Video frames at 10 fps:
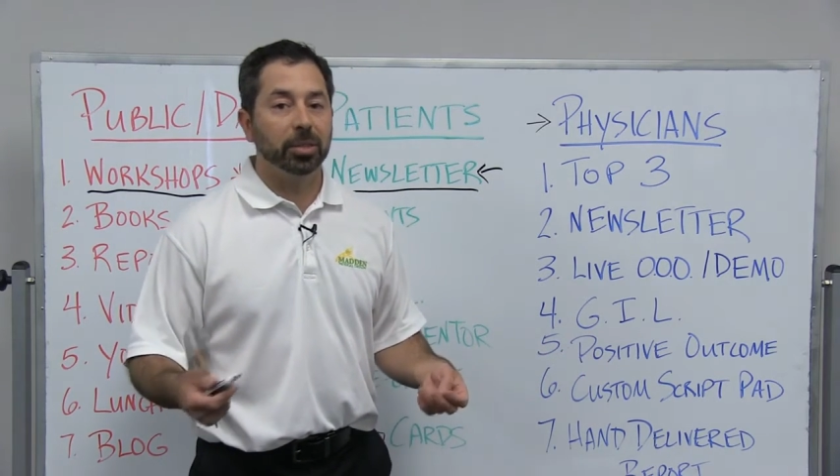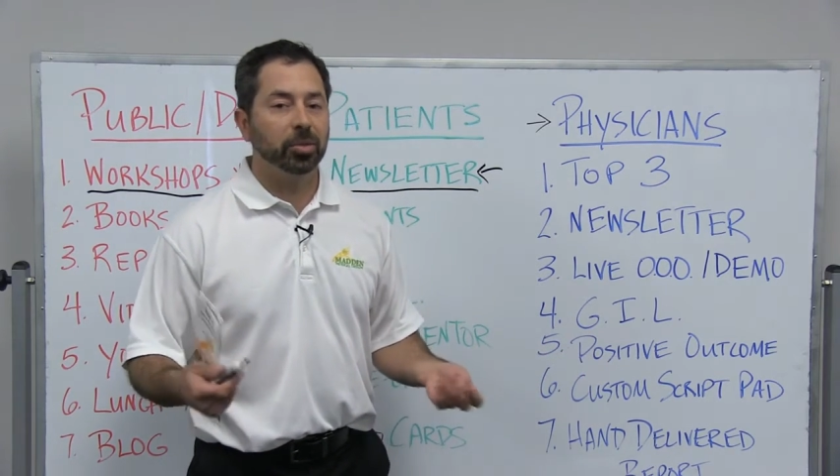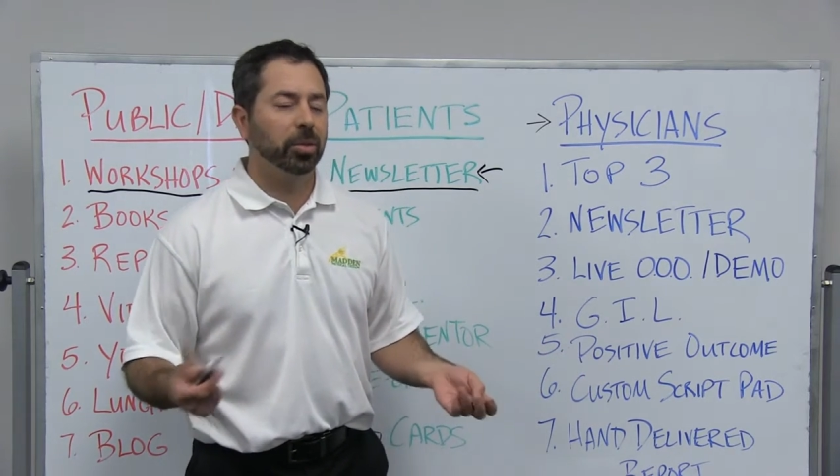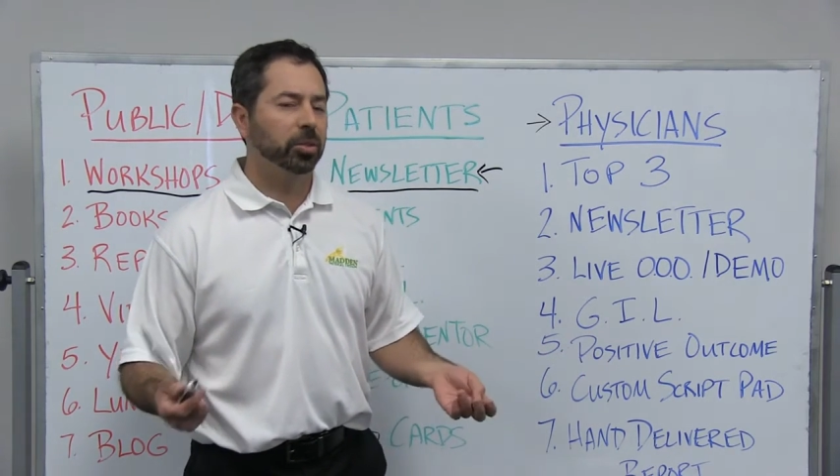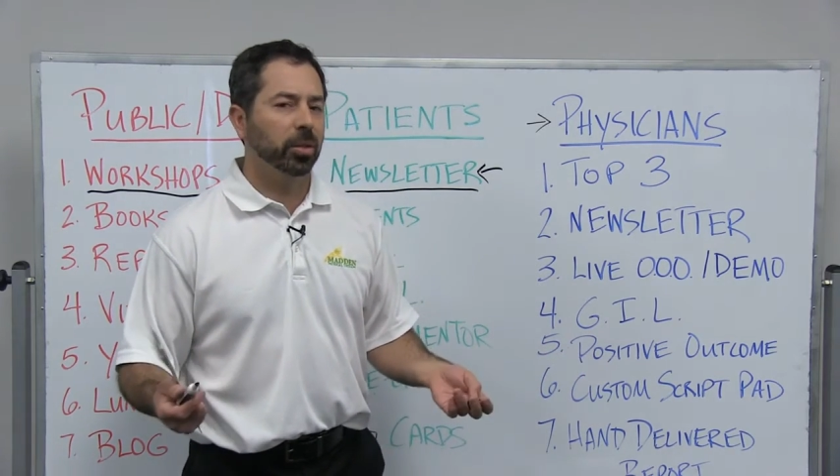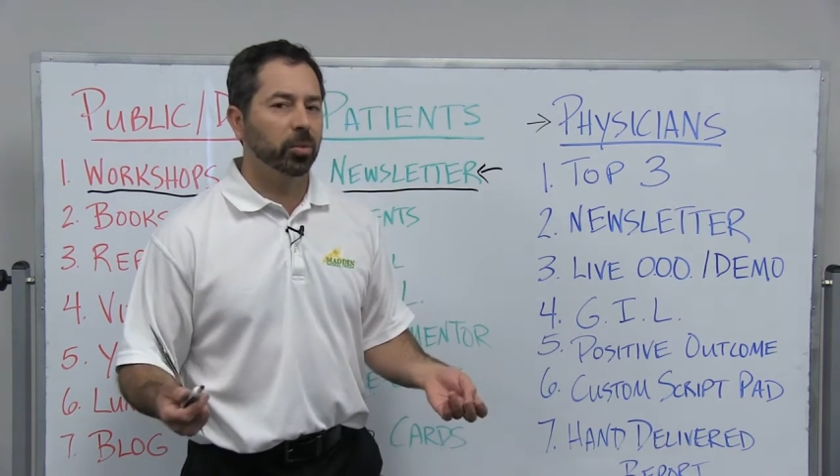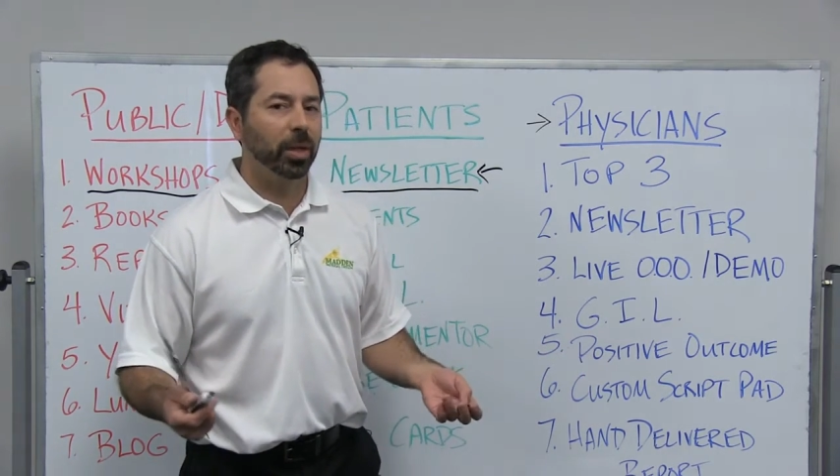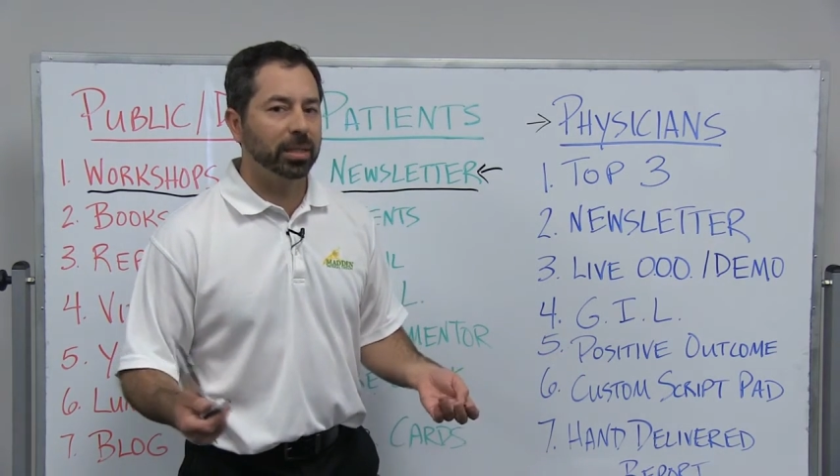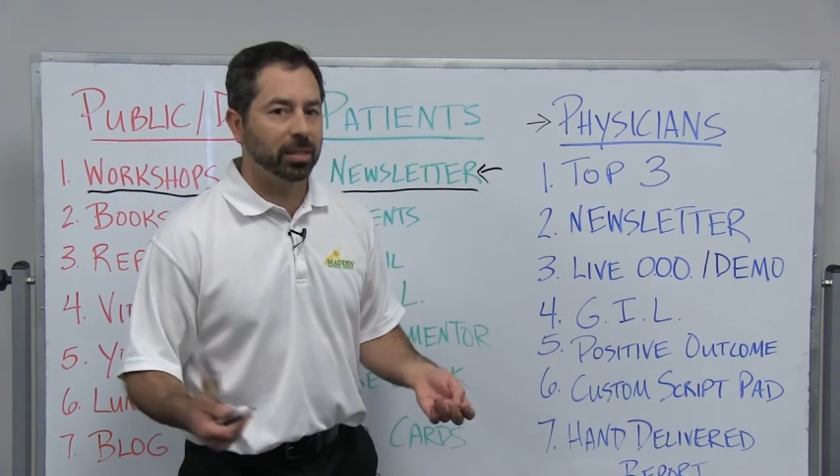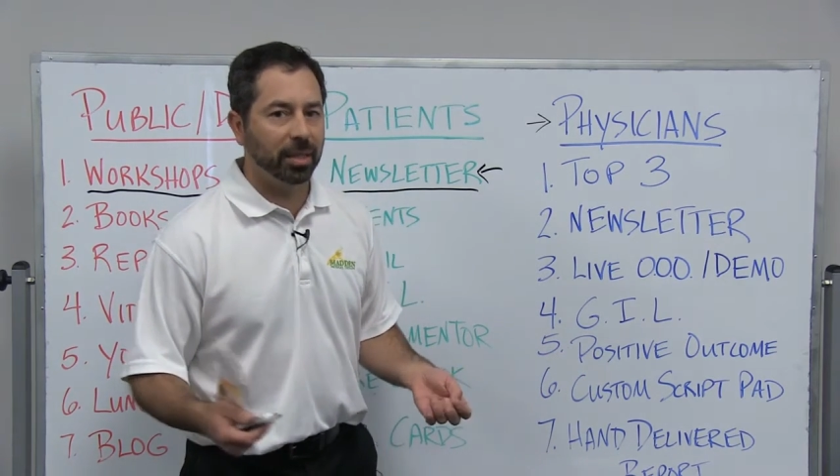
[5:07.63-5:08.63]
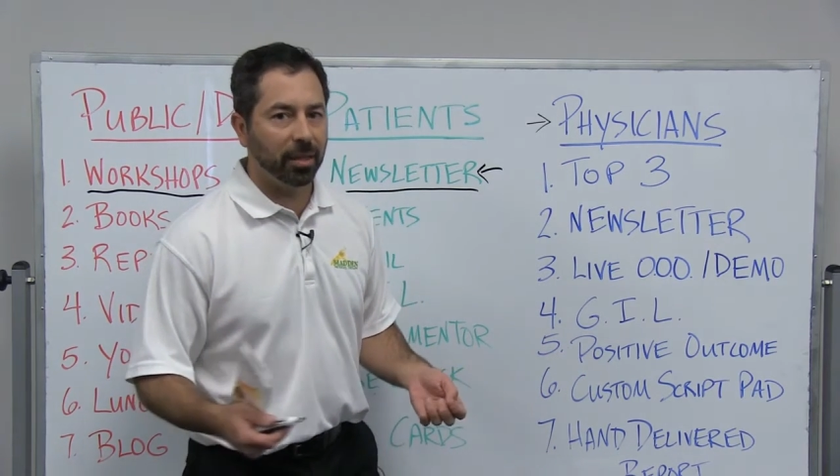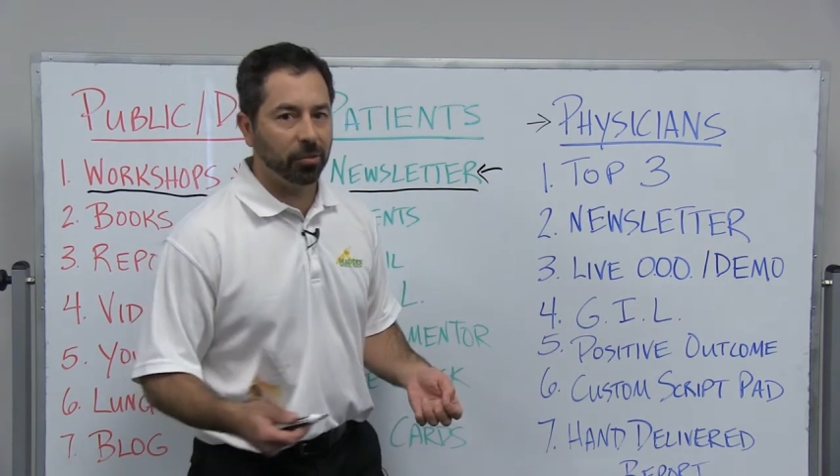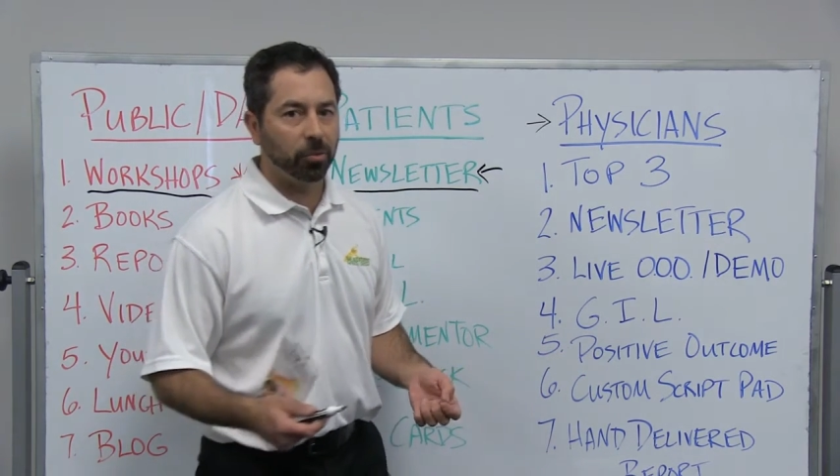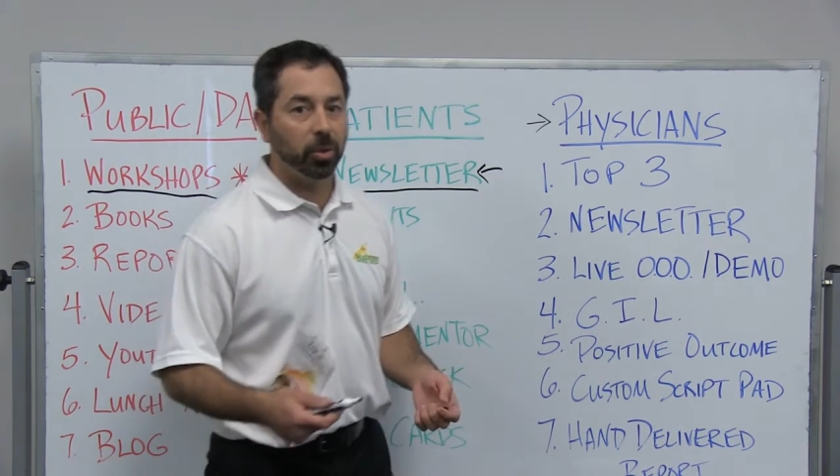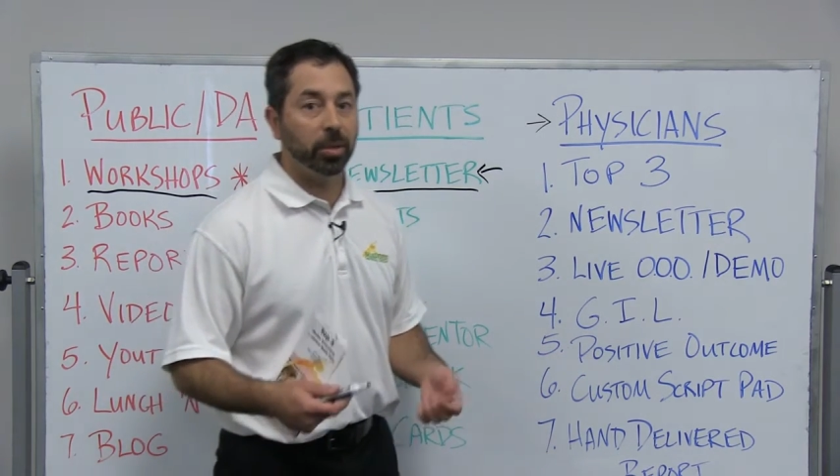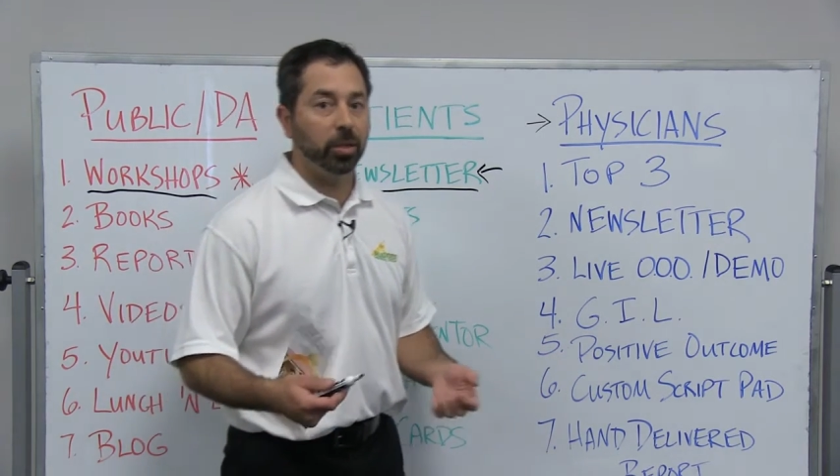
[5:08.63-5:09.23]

So there's other ways to get through,